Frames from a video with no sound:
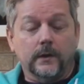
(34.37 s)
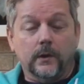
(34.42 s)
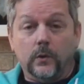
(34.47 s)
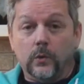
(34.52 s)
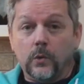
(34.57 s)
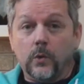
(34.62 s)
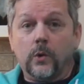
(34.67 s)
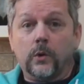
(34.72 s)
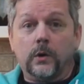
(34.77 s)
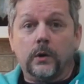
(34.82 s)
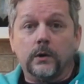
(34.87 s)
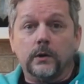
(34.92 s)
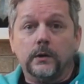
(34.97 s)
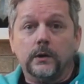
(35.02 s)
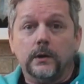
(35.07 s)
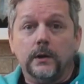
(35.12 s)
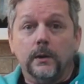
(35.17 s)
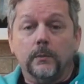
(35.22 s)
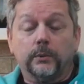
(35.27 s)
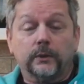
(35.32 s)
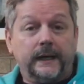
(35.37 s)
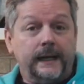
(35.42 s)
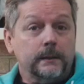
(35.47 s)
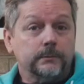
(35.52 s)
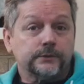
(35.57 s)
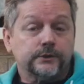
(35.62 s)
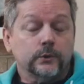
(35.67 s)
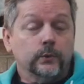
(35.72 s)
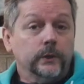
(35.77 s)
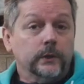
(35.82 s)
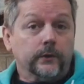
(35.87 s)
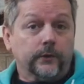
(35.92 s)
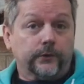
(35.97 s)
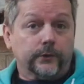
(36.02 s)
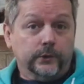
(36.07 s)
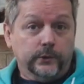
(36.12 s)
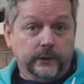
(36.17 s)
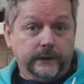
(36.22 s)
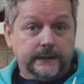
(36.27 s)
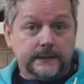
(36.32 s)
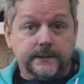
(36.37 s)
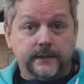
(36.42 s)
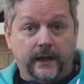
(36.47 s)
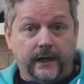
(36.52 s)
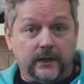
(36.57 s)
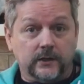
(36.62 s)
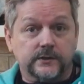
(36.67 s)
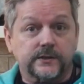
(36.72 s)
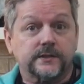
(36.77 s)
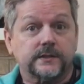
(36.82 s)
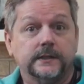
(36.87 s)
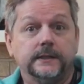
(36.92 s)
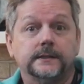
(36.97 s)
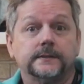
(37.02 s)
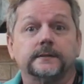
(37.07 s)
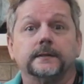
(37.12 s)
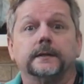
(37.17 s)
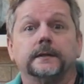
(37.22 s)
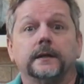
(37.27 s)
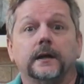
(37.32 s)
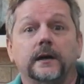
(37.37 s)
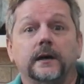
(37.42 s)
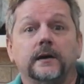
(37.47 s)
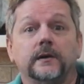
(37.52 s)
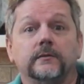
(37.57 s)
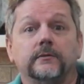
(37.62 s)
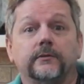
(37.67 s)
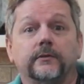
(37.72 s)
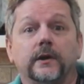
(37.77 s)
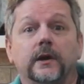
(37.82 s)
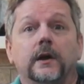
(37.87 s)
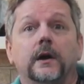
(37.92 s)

Or perhaps you went through an entire season of,